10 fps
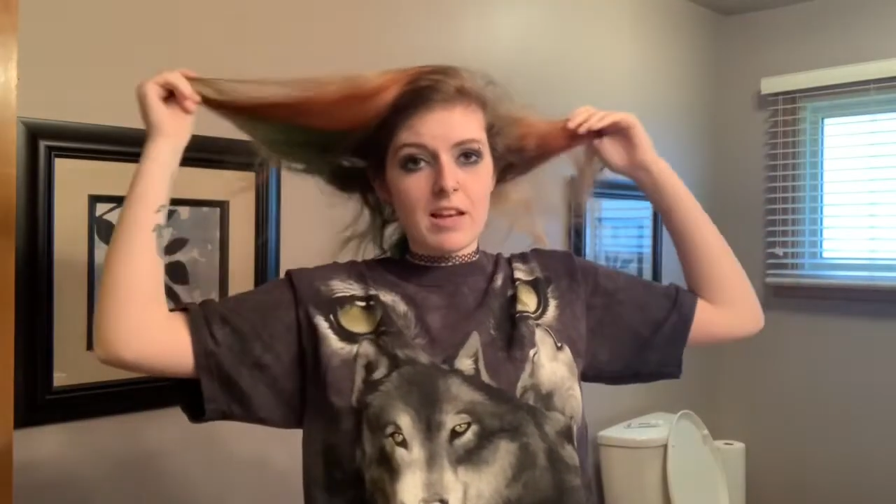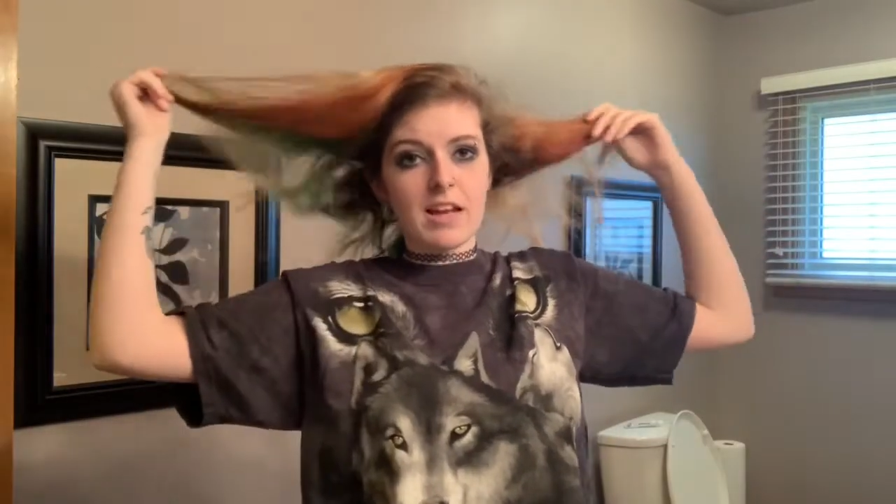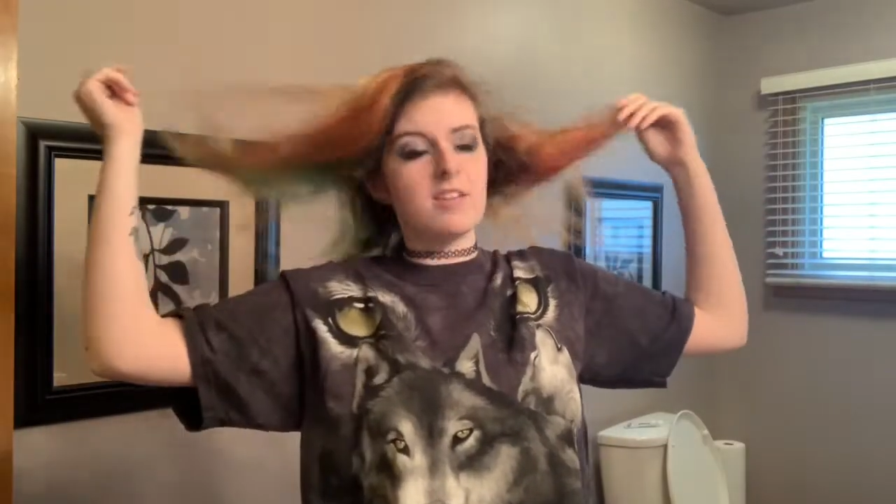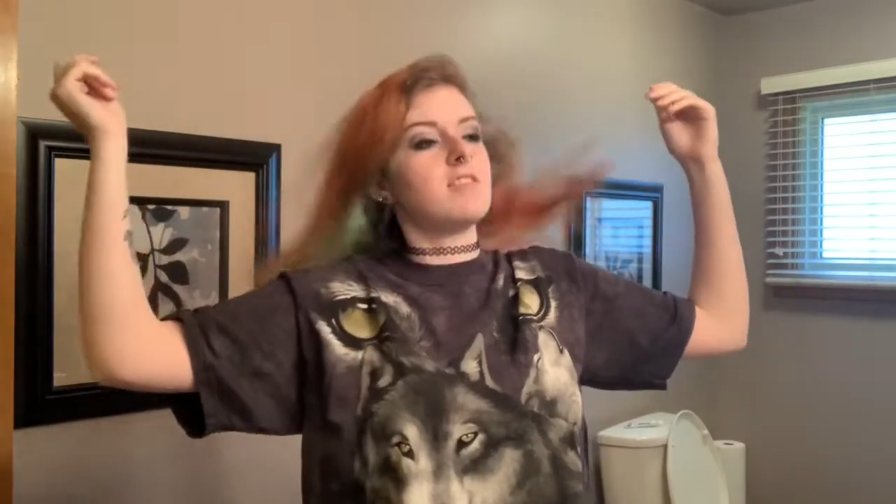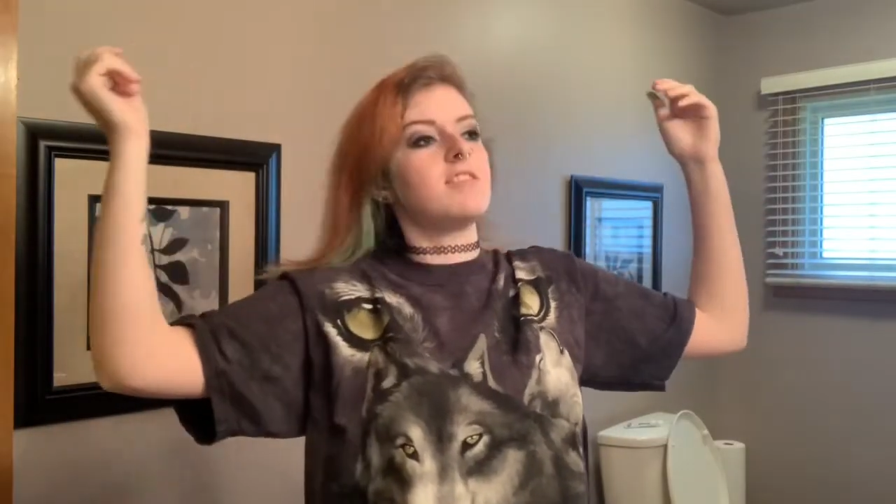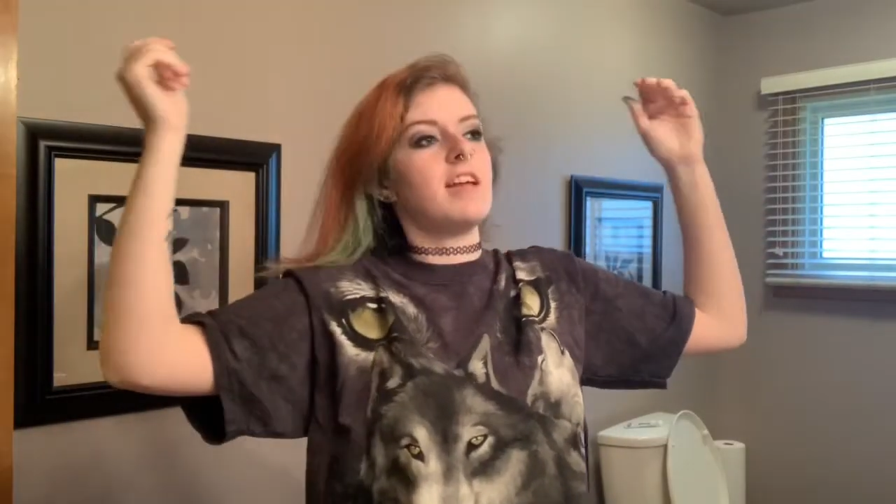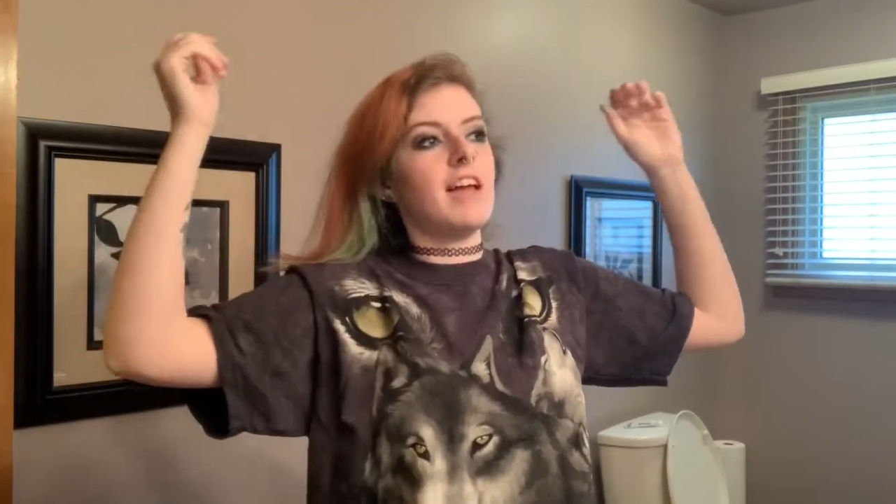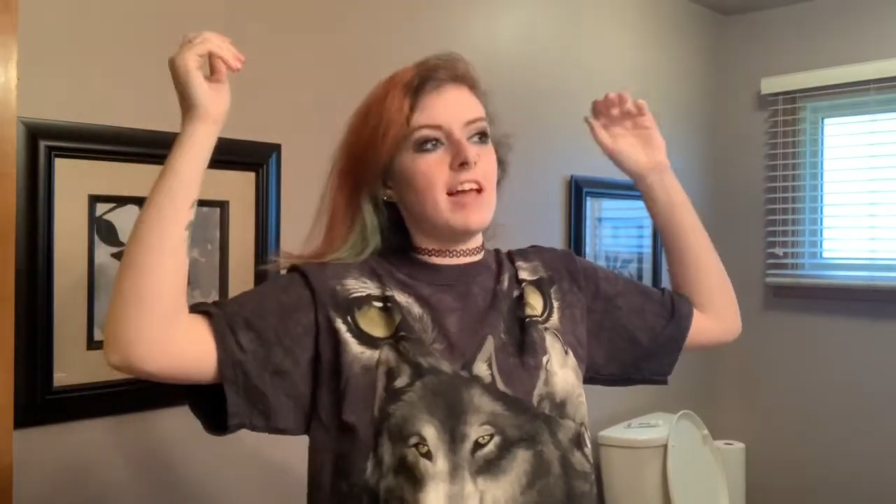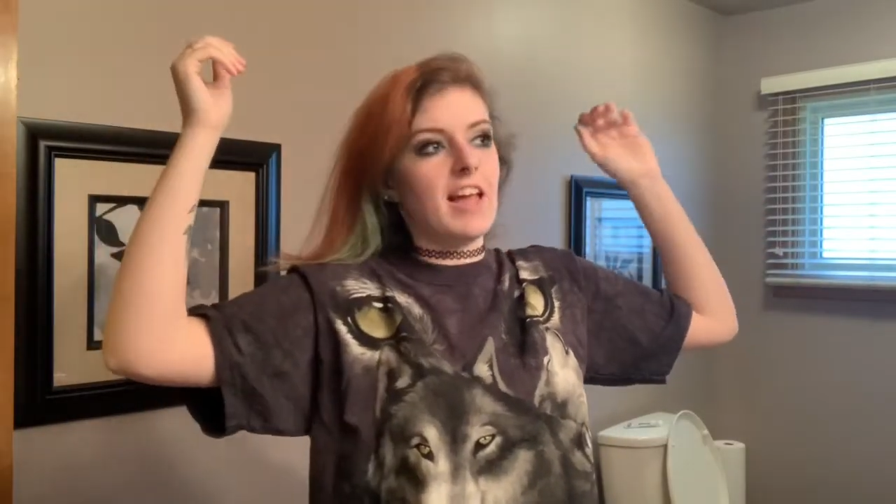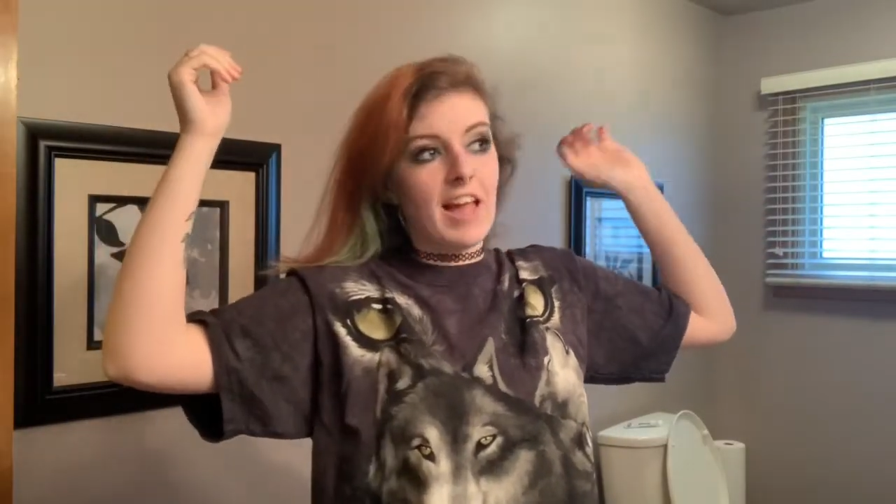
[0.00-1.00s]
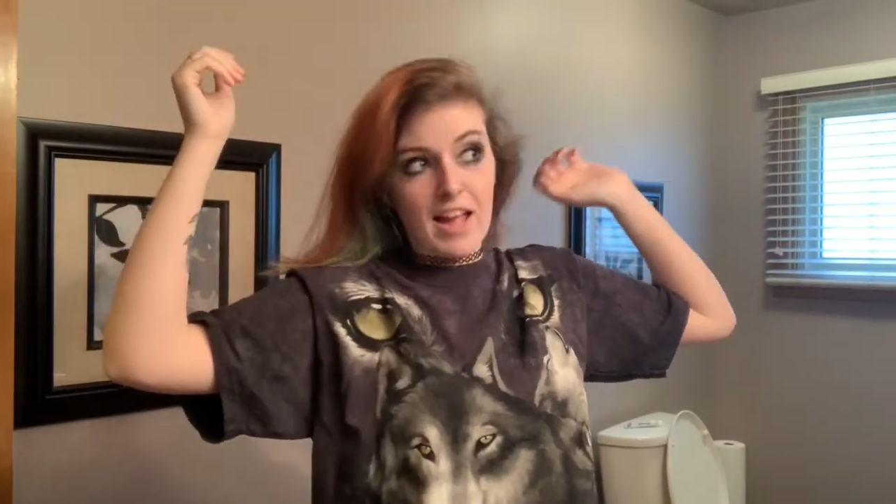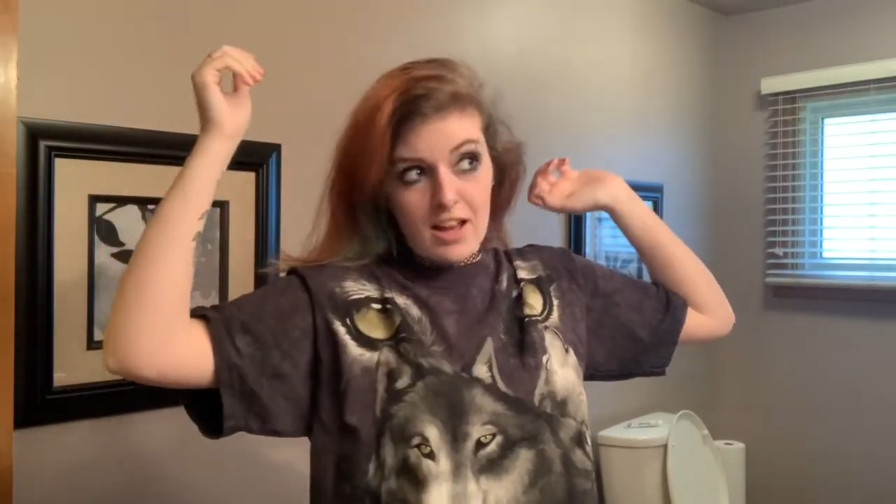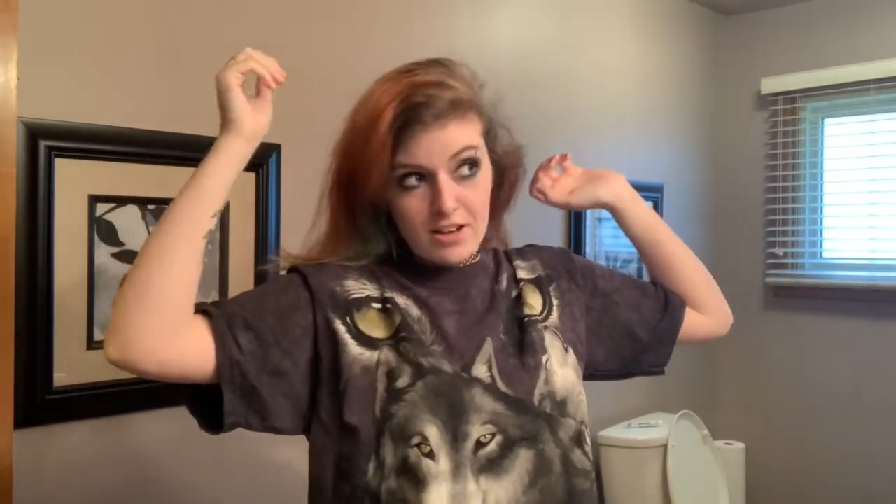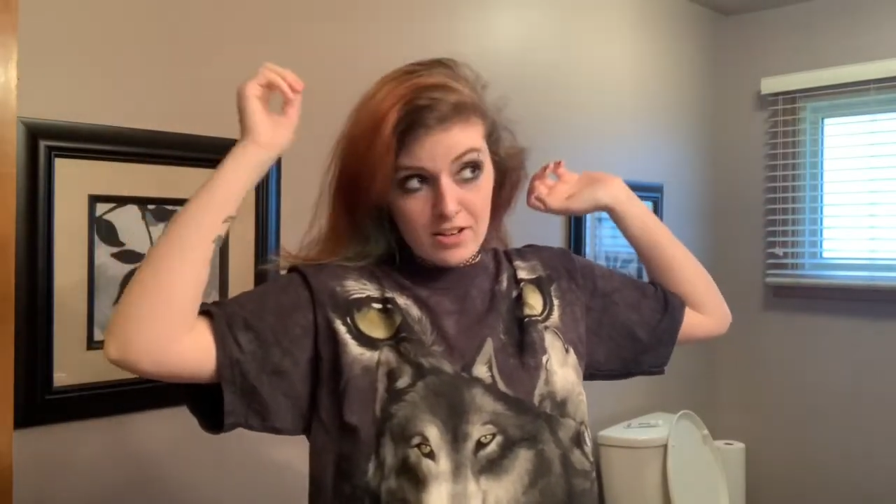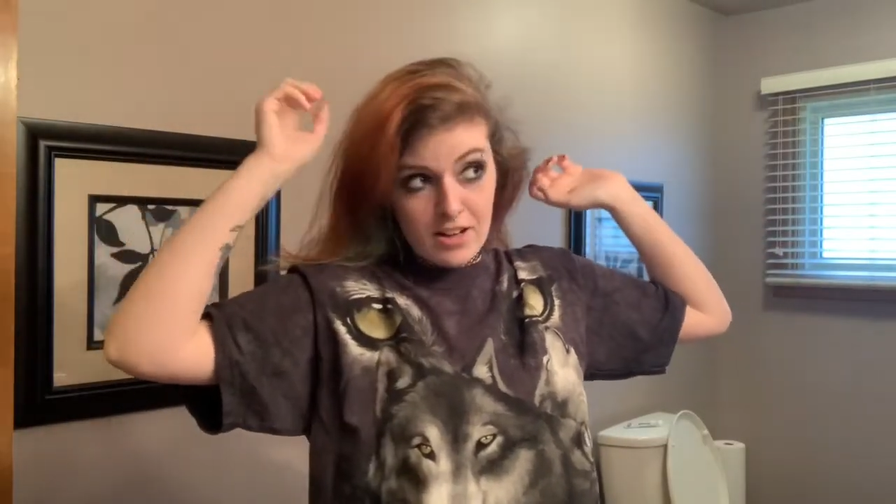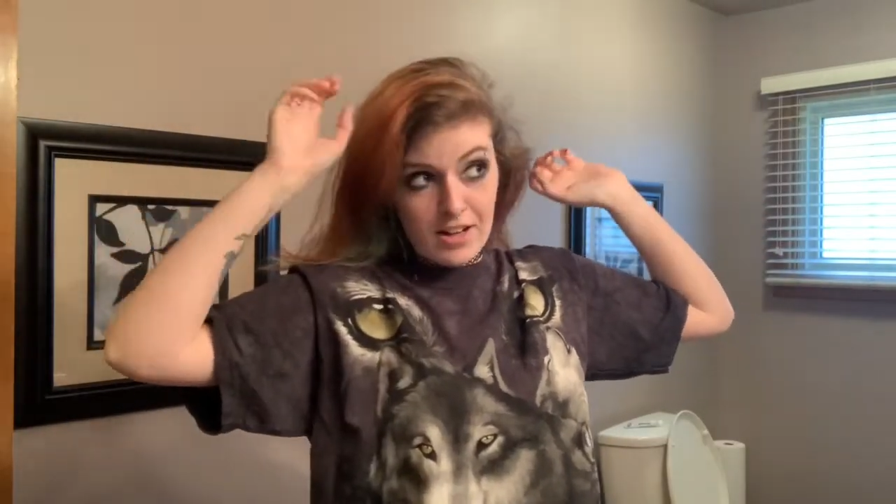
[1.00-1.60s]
next day and